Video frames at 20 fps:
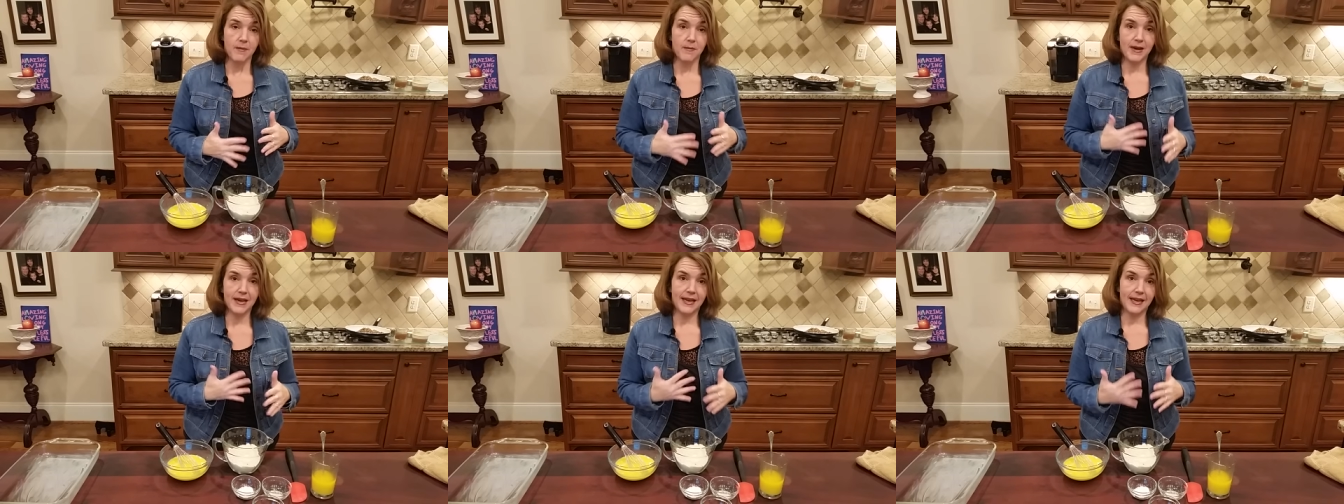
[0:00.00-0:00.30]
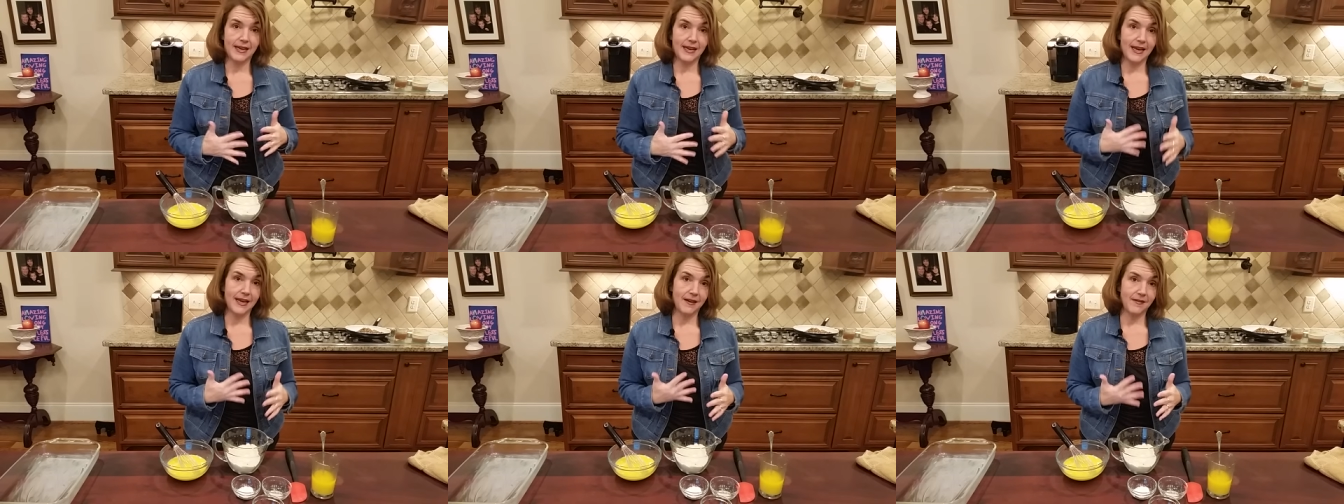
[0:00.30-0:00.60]

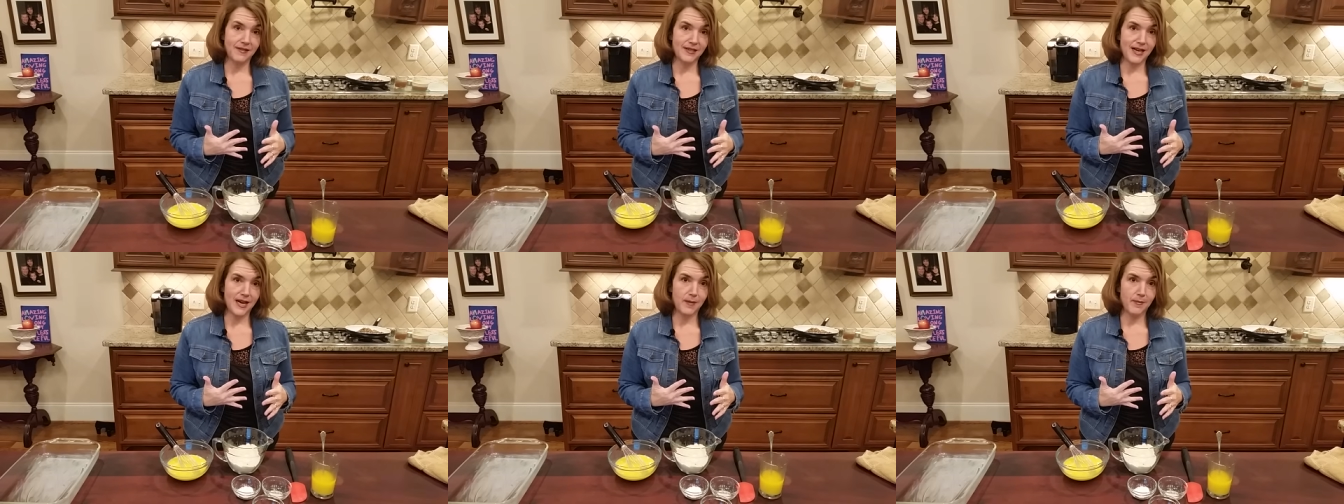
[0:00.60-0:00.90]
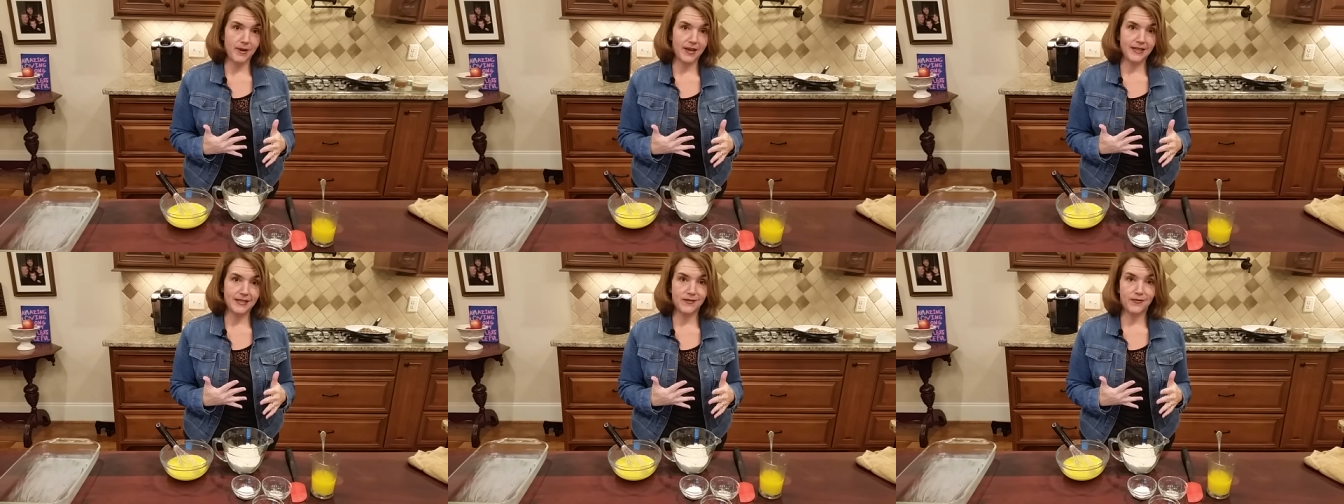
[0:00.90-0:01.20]
make it ahead of
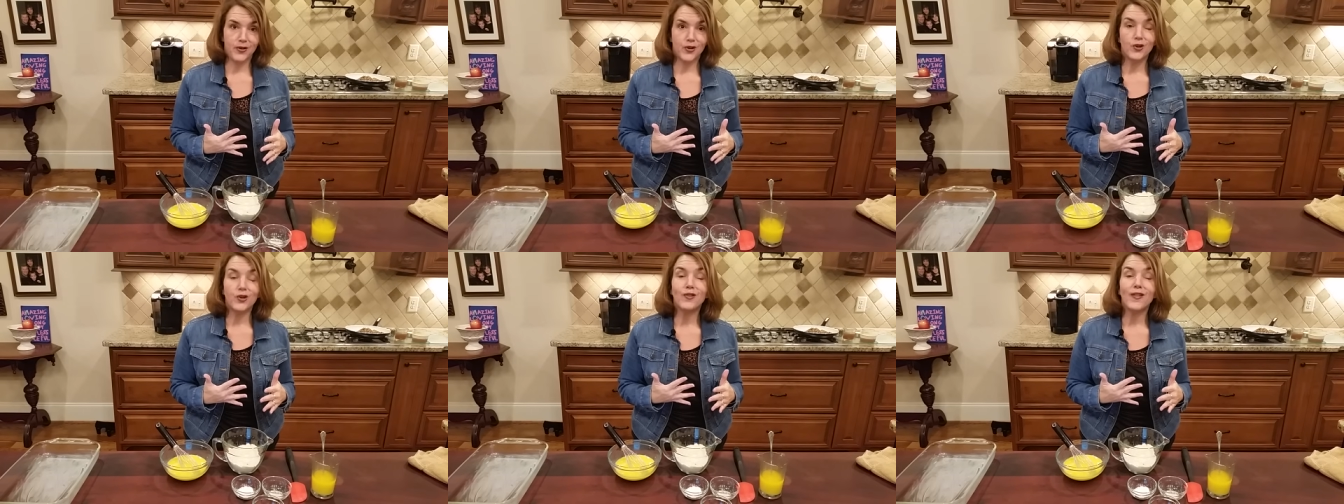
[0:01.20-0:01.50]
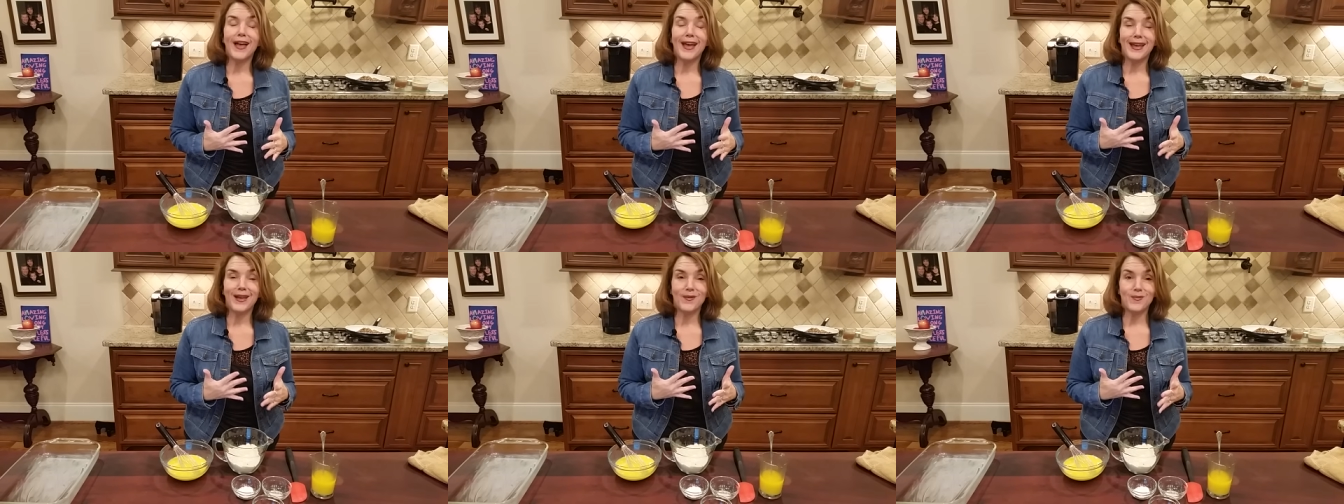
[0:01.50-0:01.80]
time, because if you're
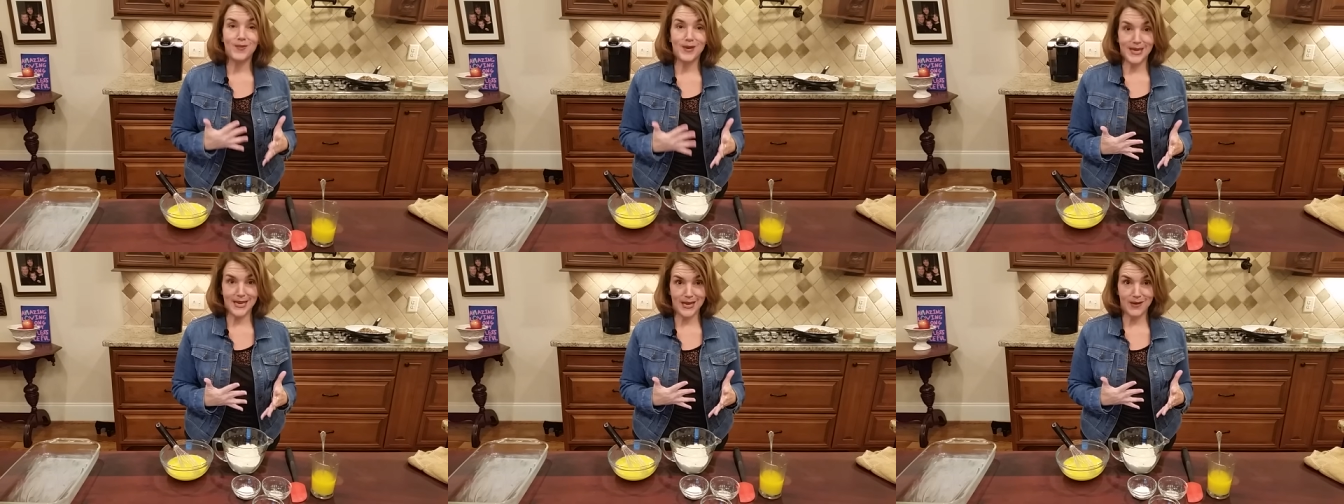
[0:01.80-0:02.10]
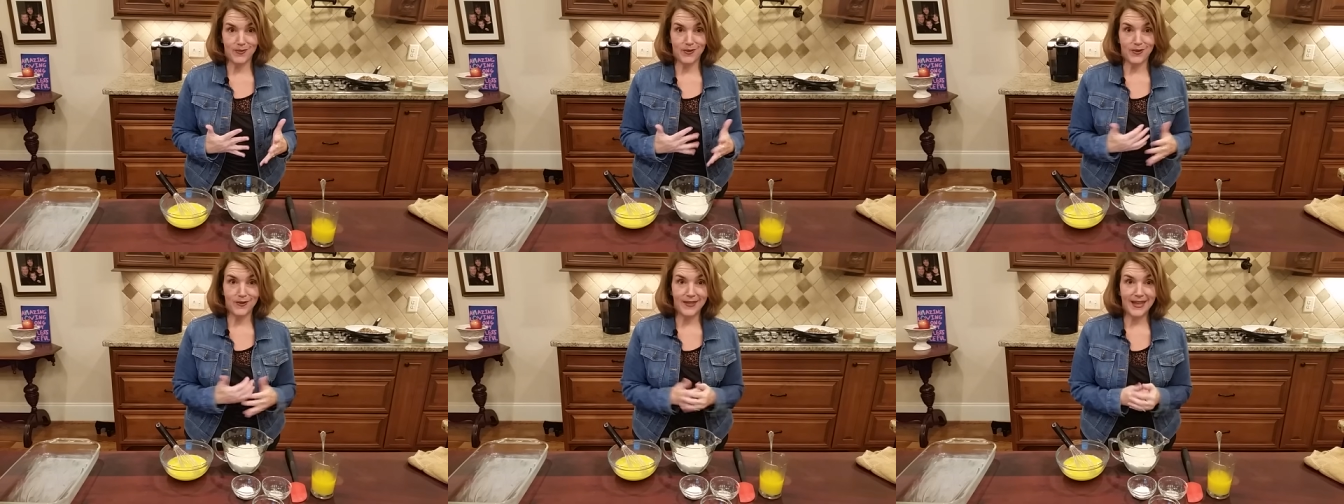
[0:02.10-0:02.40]
like
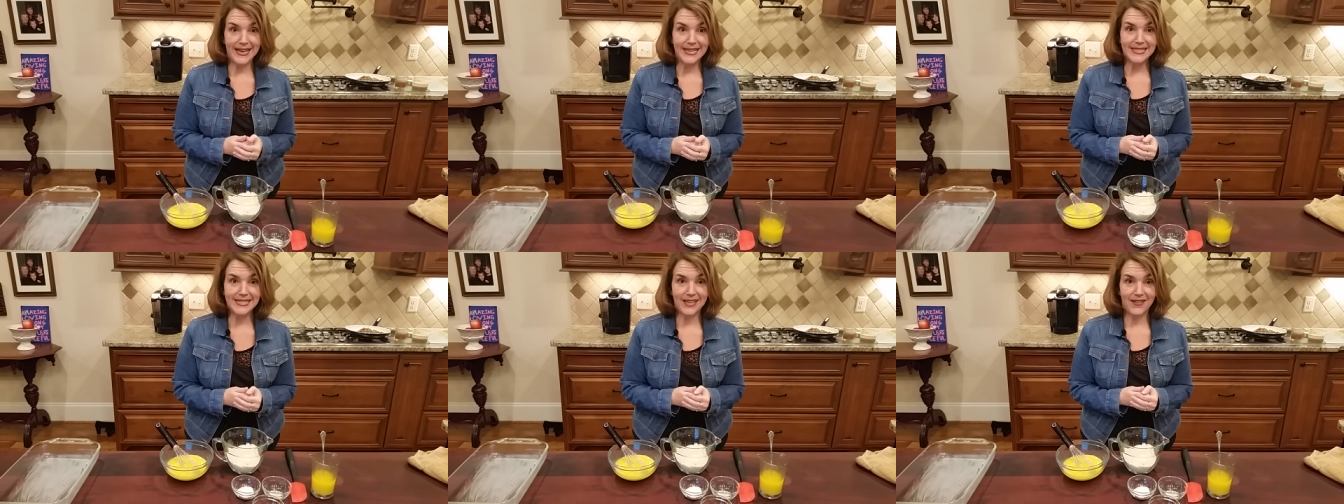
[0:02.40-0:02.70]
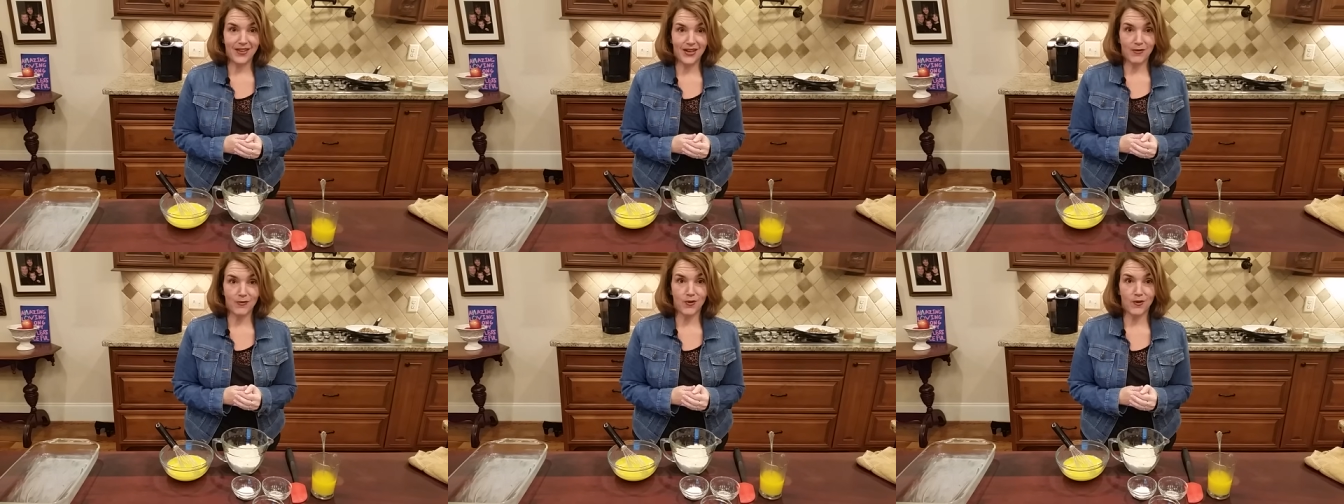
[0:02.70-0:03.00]
me, when
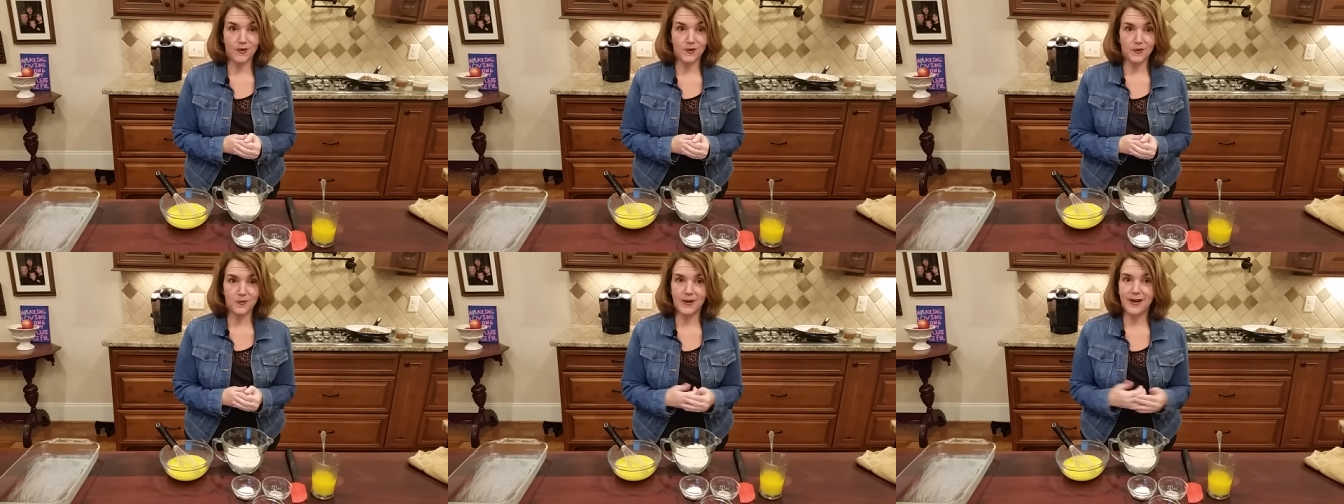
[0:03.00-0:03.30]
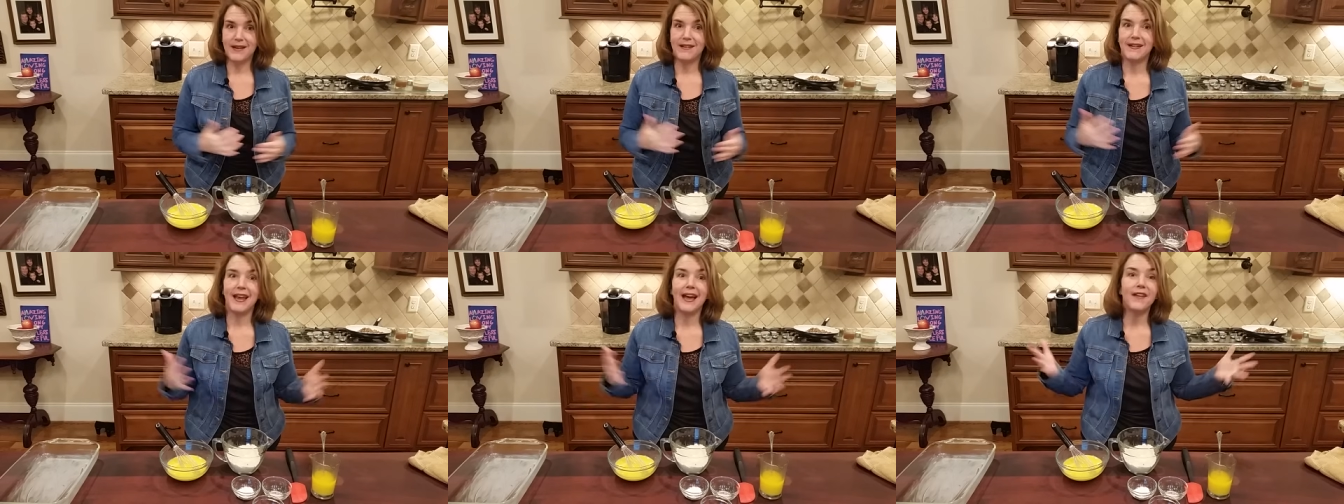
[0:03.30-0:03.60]
Thanksgiving rolls
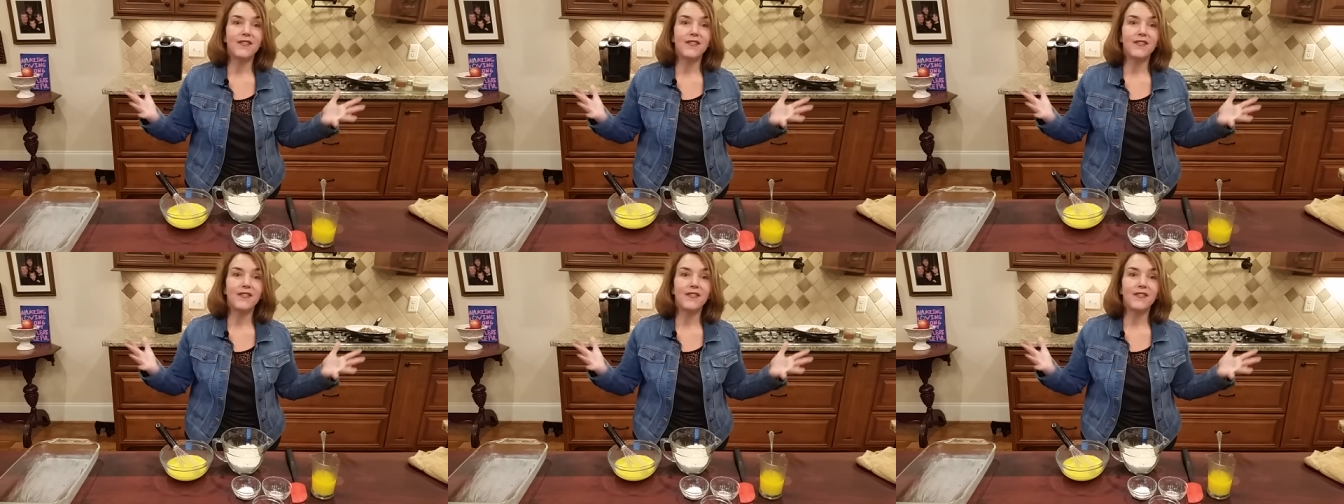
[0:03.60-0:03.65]
around,